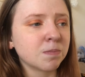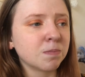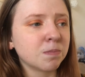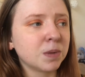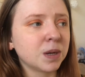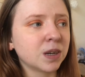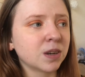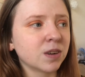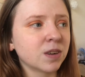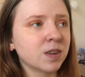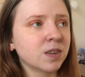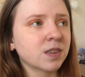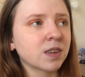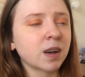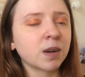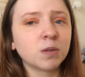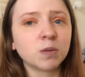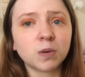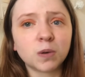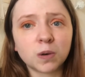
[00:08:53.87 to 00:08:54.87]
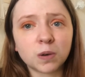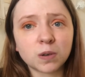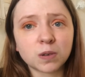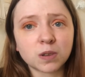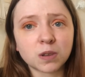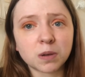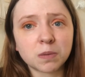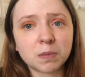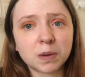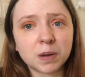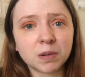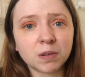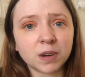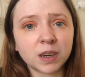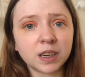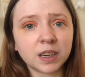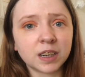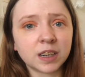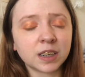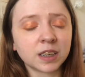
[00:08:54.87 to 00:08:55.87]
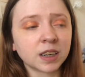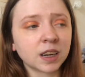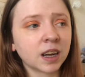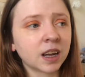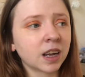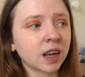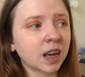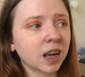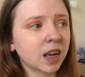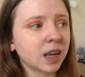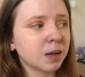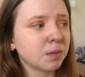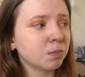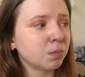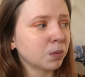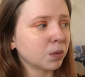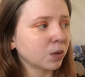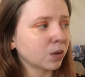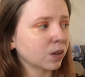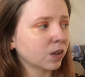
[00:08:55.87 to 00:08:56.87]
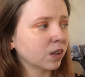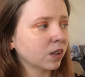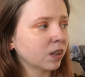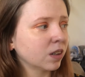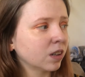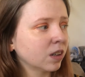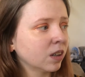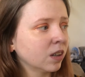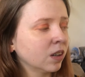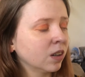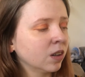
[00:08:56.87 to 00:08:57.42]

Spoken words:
because I will also be reading a book